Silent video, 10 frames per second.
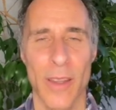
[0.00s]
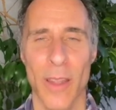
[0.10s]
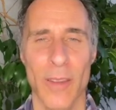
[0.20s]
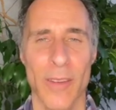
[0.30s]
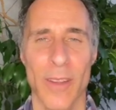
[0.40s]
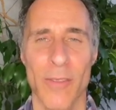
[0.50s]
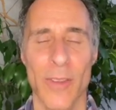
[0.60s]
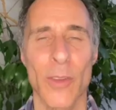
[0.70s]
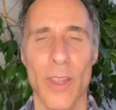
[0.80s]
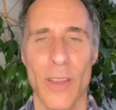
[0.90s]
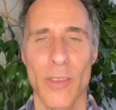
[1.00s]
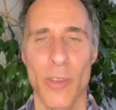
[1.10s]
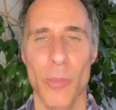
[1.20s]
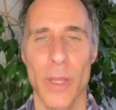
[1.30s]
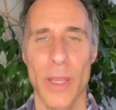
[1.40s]
it feels like it's
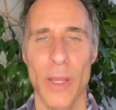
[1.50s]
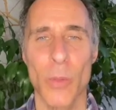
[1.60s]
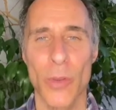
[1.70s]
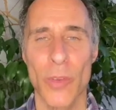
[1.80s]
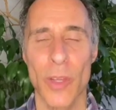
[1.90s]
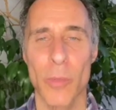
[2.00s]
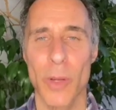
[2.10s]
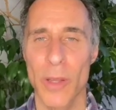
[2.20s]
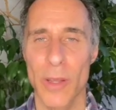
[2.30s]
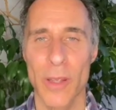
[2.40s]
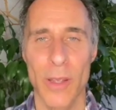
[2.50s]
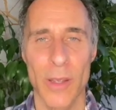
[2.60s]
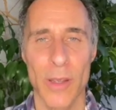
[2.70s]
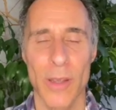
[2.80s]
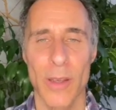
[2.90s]
just beginning. We'll see, but
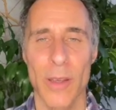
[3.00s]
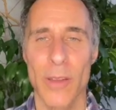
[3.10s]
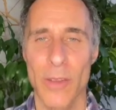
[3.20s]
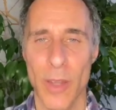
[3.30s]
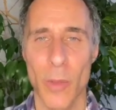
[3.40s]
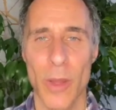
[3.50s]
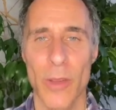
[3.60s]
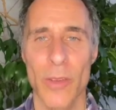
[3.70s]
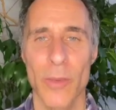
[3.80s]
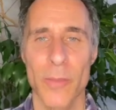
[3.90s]
stay with us.